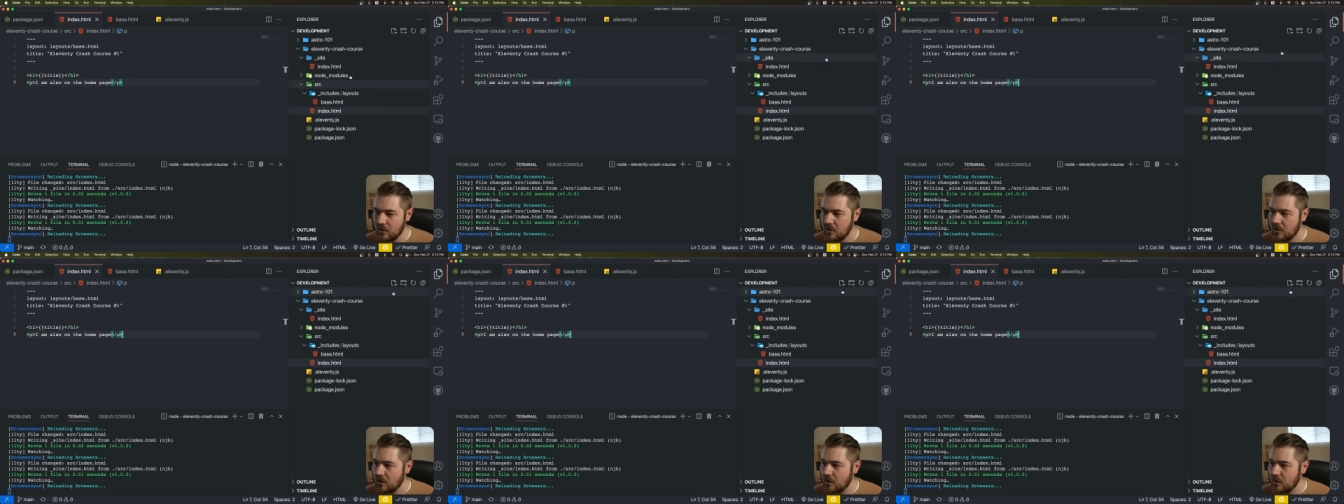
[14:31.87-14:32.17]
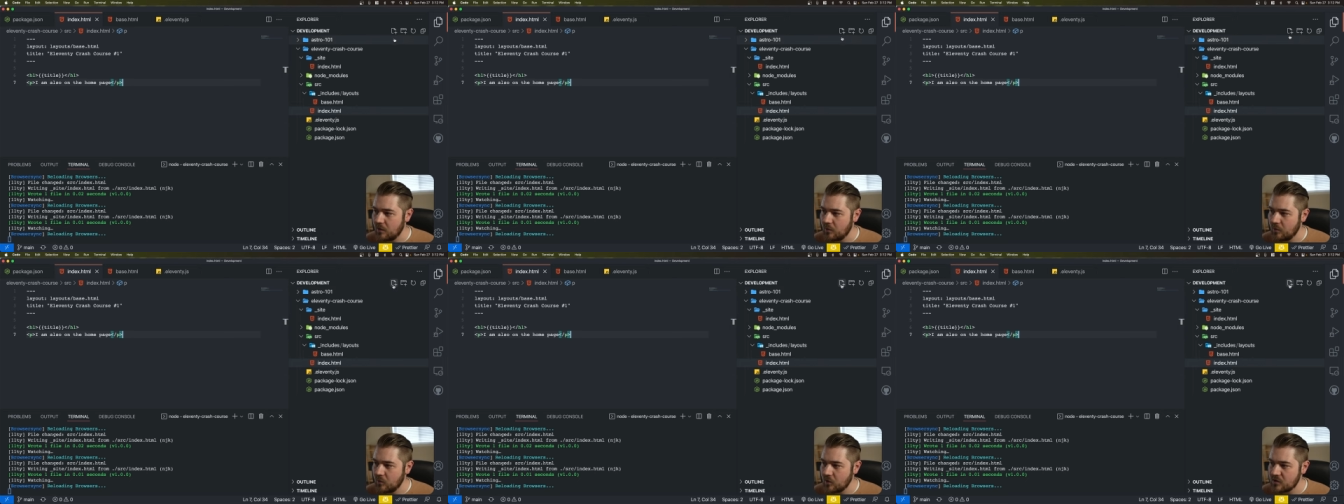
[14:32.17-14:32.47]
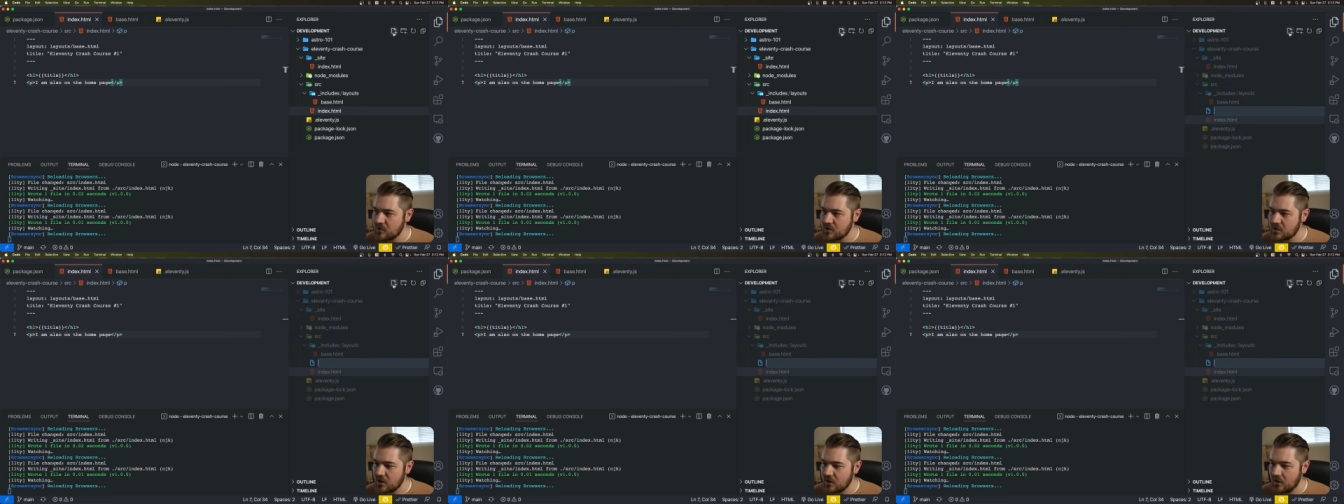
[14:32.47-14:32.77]
Um, we'll
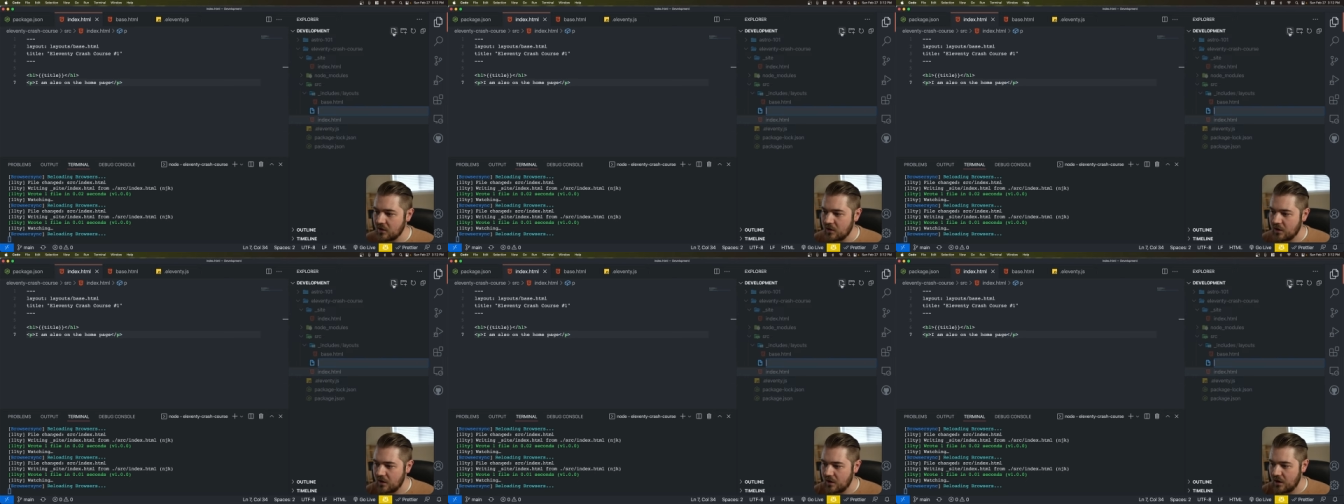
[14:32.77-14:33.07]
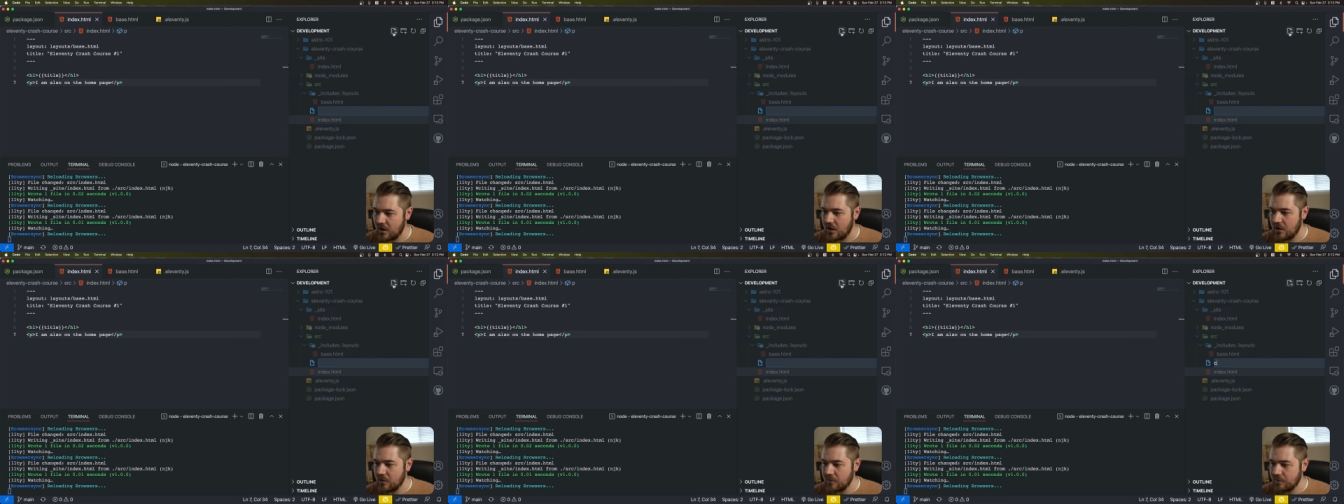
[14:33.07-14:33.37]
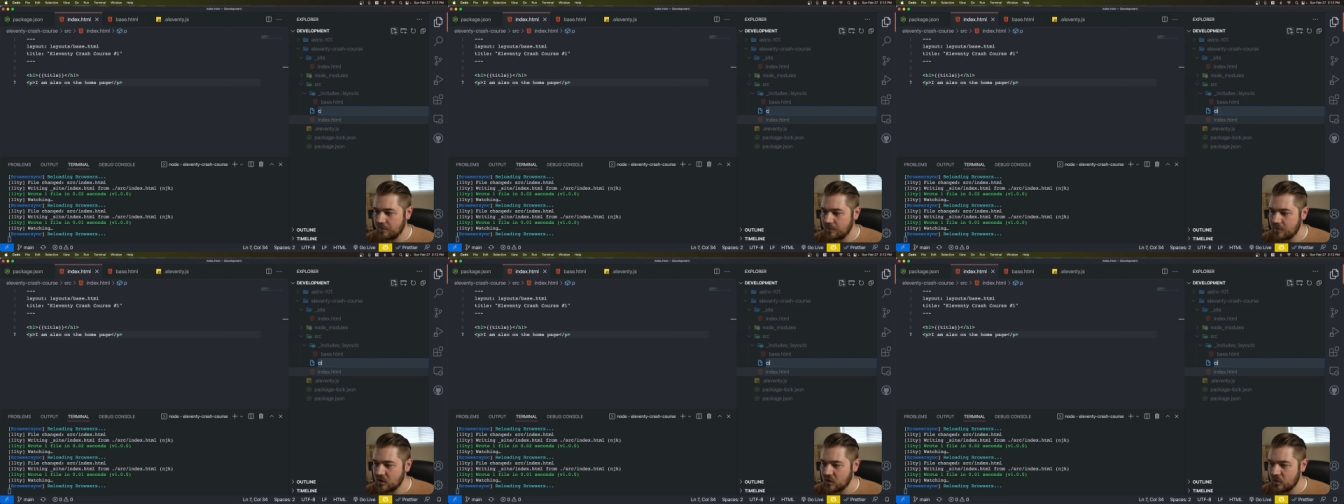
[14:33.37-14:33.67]
start there.
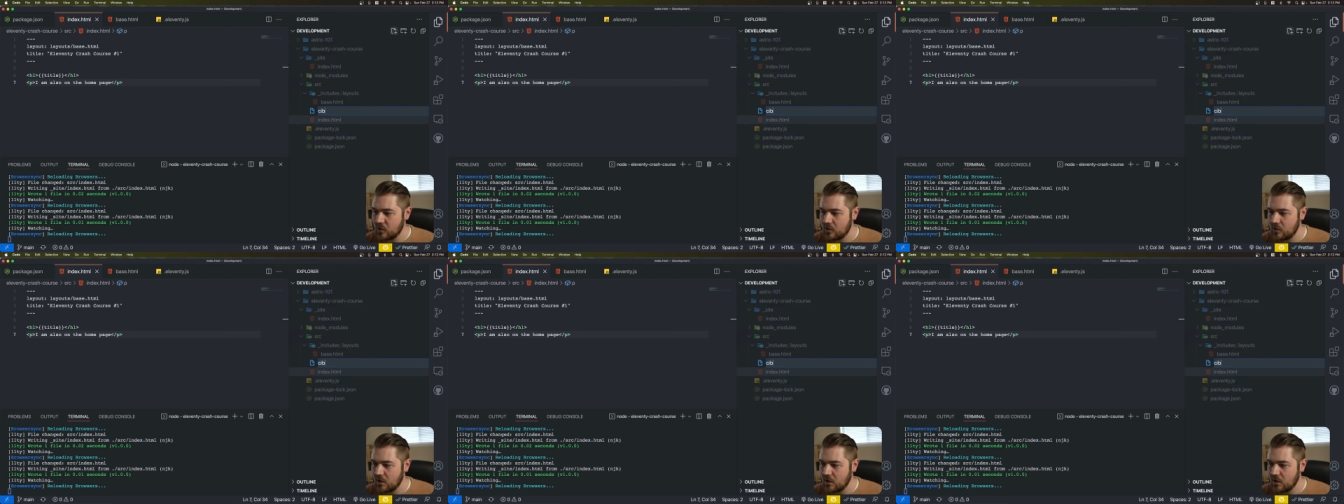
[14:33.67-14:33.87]
So we'll